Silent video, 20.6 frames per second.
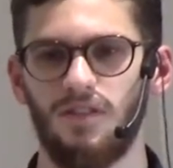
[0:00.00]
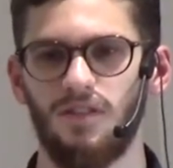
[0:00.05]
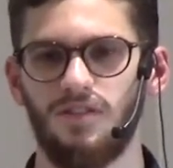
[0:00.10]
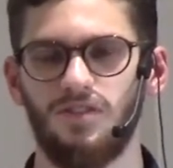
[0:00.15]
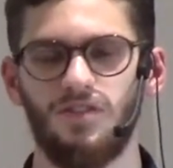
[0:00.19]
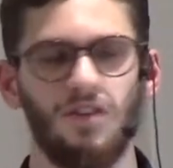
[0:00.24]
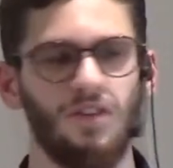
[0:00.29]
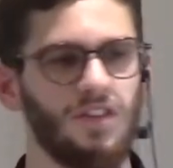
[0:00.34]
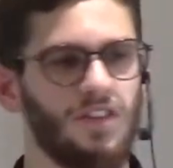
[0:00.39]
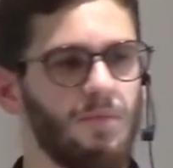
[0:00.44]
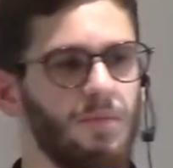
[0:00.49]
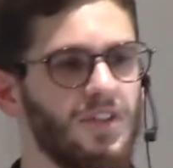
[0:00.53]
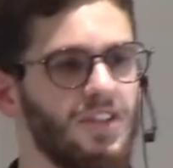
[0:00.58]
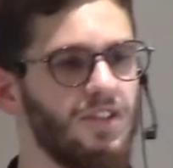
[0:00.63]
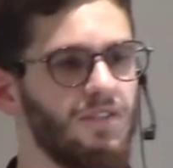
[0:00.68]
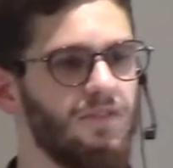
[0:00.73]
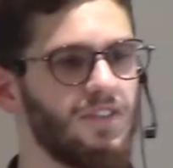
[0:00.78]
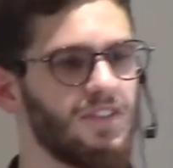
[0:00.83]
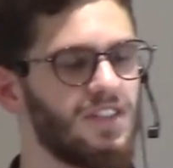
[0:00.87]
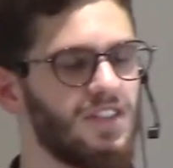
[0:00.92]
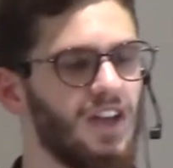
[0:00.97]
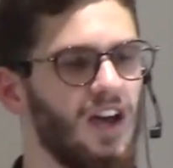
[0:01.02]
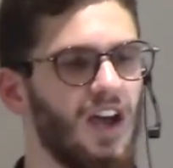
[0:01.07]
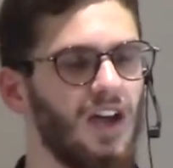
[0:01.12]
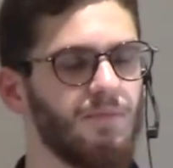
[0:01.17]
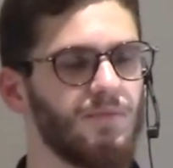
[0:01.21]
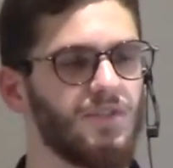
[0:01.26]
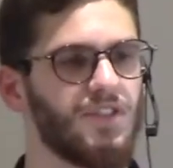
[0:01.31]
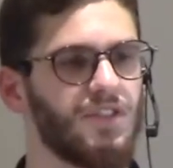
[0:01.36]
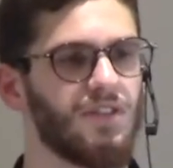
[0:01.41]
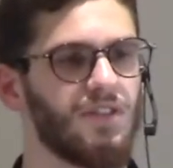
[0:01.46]
During the medieval
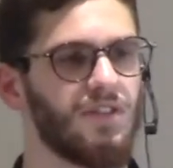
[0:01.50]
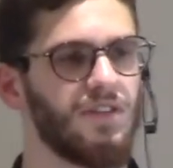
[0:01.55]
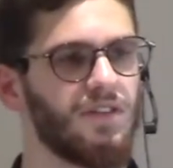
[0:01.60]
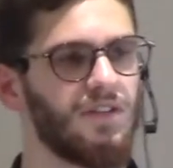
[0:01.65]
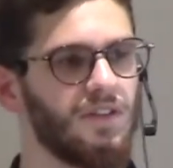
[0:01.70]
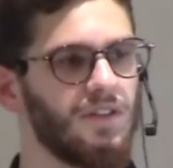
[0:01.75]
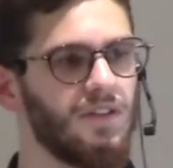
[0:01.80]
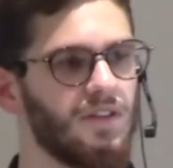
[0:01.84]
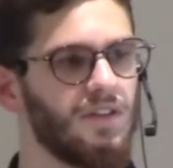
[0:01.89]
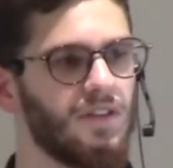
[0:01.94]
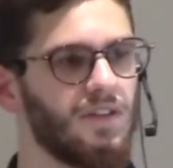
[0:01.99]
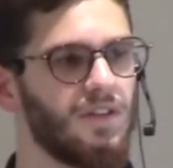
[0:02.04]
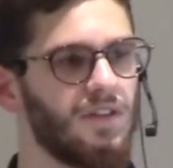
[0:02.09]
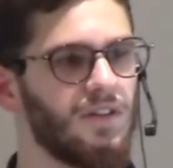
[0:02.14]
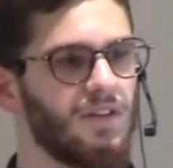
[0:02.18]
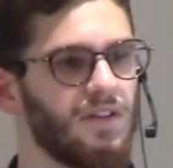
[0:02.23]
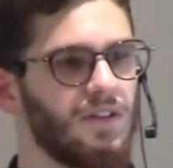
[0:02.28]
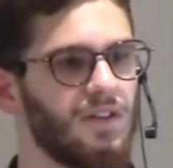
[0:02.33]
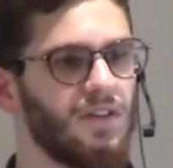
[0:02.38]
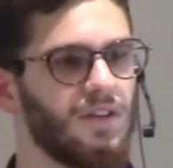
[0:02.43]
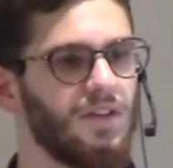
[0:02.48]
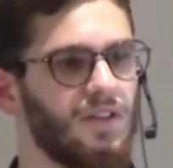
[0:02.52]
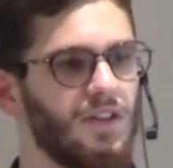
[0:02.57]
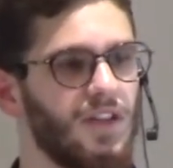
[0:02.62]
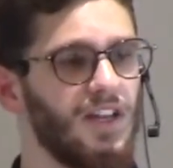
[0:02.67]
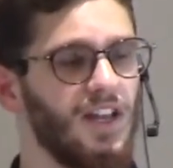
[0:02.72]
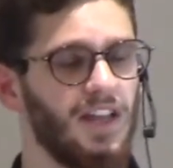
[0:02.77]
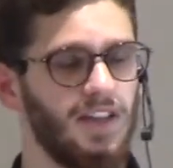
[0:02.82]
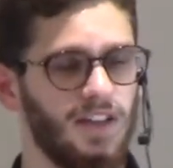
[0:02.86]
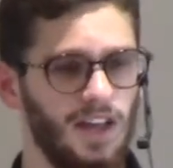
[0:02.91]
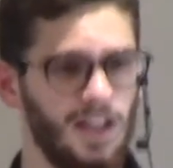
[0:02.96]
times,
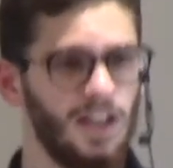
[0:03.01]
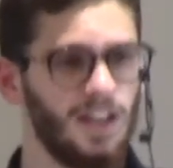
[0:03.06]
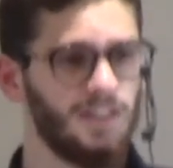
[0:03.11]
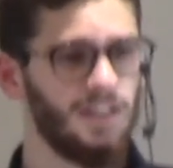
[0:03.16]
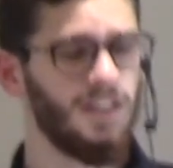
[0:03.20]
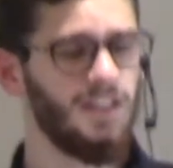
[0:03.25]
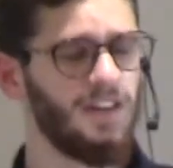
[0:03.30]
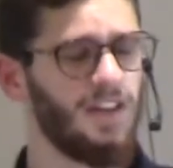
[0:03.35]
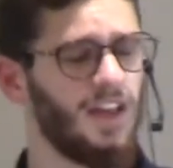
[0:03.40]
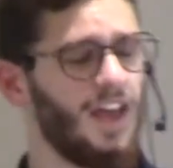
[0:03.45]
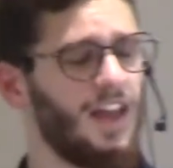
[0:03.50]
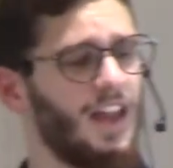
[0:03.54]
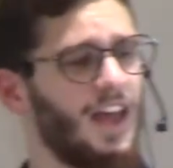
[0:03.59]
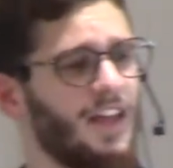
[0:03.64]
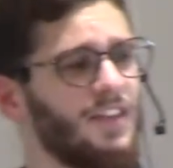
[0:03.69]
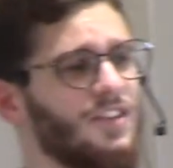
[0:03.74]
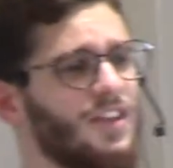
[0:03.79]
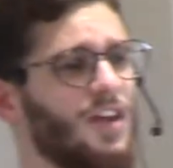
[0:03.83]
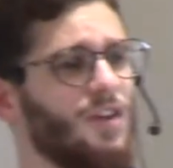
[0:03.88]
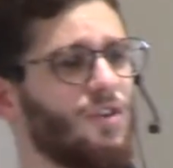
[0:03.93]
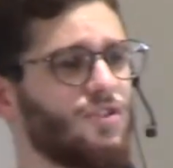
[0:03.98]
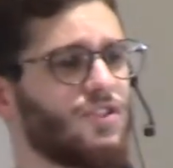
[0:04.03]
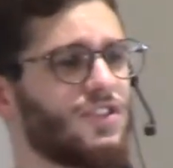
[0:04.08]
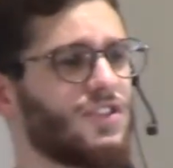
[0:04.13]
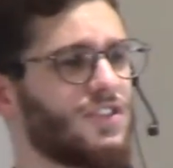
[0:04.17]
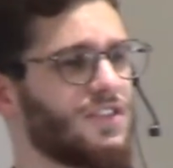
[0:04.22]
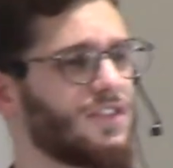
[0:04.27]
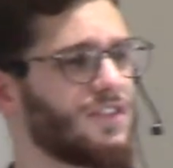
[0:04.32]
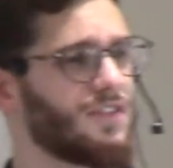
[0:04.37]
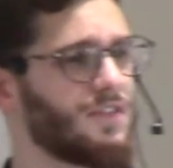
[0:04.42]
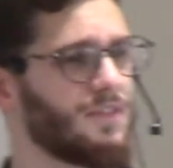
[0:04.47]
in
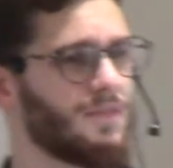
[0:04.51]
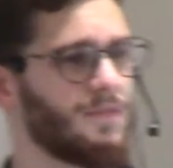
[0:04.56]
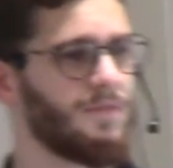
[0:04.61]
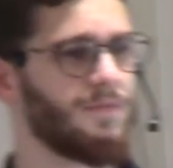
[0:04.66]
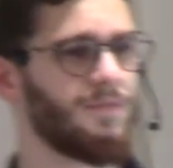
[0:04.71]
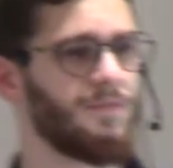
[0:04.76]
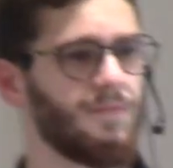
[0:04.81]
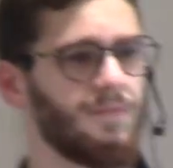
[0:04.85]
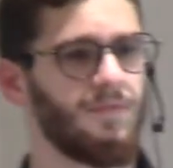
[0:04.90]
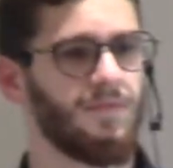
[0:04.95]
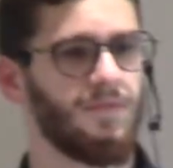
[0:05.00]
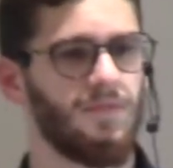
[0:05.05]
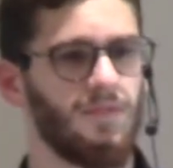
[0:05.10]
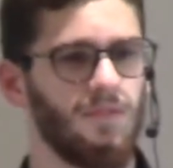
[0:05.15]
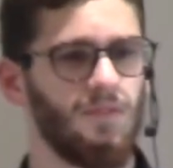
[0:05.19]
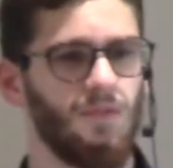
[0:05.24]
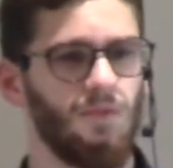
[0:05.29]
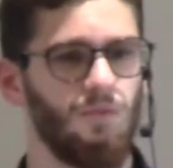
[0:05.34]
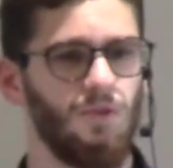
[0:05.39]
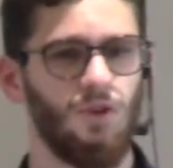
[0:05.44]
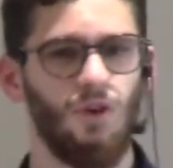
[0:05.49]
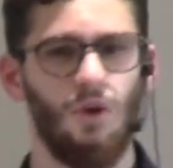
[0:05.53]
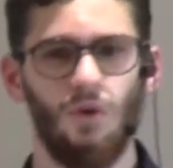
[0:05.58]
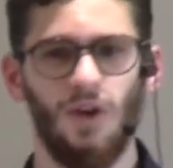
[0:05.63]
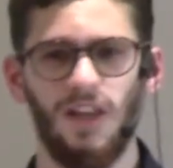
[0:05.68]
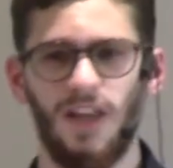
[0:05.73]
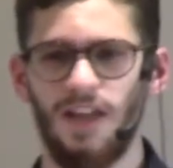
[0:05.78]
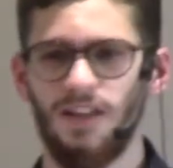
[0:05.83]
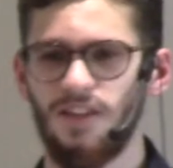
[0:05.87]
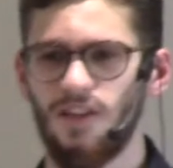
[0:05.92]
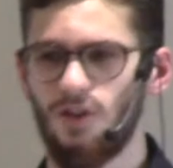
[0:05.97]
Al-Andalus, you know
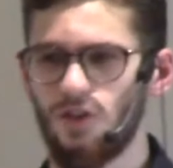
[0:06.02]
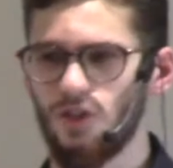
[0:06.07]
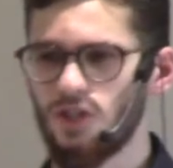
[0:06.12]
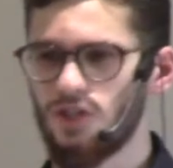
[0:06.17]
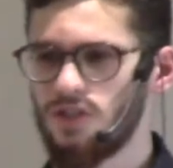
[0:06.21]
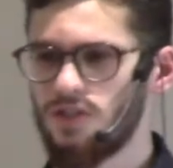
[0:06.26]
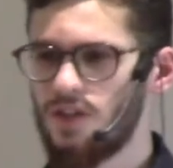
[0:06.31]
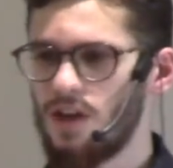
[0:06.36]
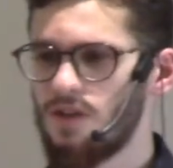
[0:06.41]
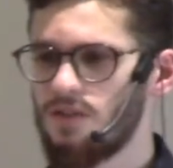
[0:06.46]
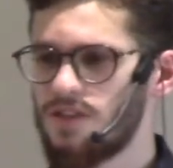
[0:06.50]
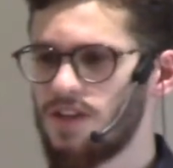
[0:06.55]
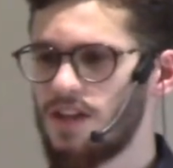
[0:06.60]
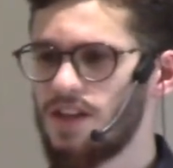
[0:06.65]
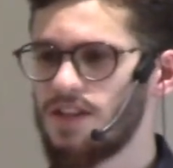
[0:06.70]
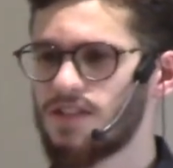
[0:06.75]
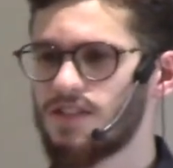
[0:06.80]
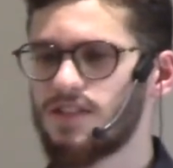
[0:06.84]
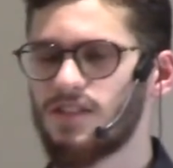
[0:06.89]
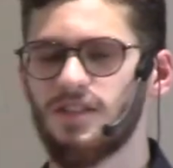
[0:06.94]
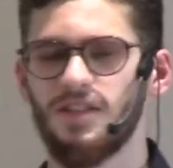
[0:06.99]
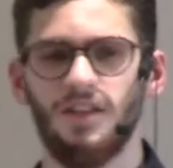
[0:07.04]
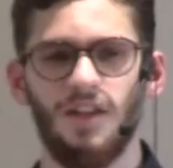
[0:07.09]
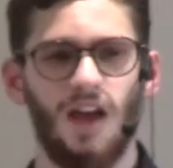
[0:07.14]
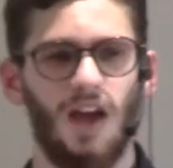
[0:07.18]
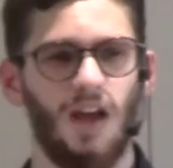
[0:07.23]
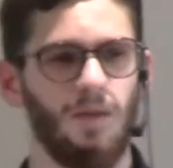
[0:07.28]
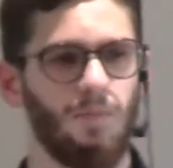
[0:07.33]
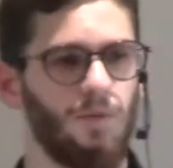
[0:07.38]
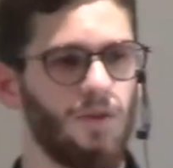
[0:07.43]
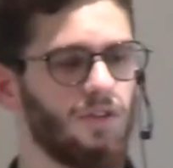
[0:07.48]
Al-Andalus, nowadays
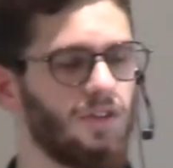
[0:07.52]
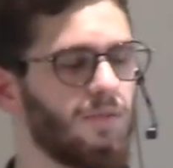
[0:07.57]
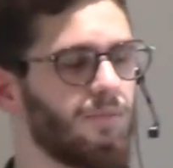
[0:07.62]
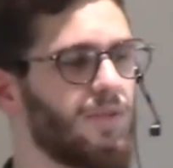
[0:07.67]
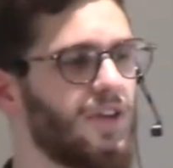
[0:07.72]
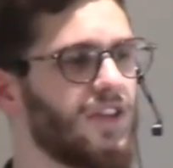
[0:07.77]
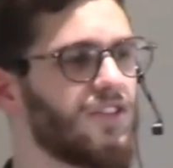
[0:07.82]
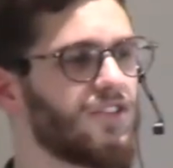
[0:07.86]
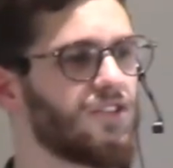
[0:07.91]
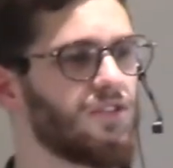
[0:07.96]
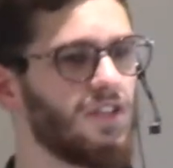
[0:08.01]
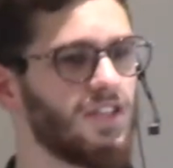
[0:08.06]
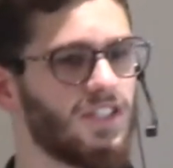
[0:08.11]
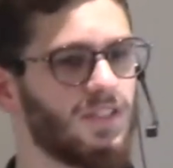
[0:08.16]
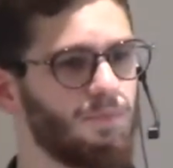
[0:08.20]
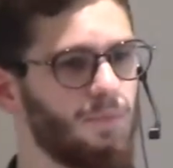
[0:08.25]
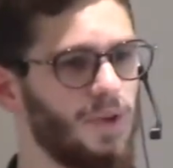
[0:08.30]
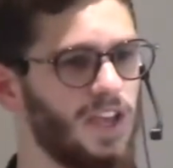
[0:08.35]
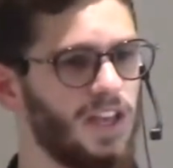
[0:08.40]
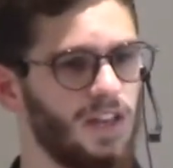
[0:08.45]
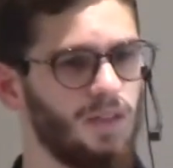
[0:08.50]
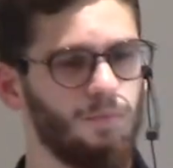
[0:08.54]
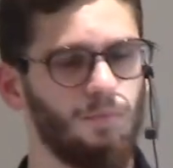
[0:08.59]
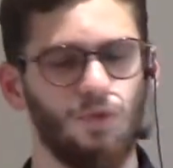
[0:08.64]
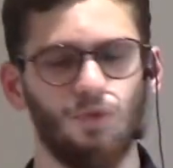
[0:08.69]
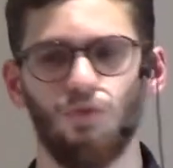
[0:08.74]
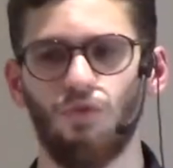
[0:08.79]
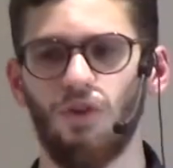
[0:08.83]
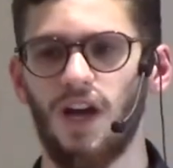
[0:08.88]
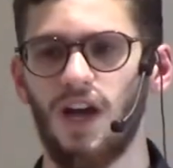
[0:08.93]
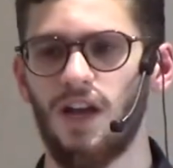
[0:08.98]
Iberian Peninsula, Spain and
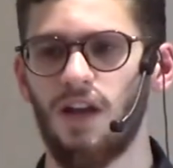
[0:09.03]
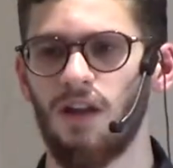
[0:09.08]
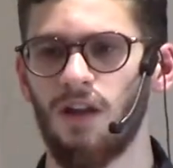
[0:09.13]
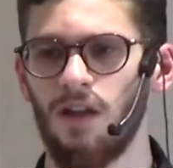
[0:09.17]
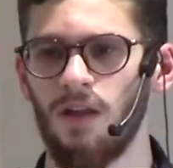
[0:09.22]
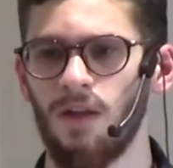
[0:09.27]
Portugal,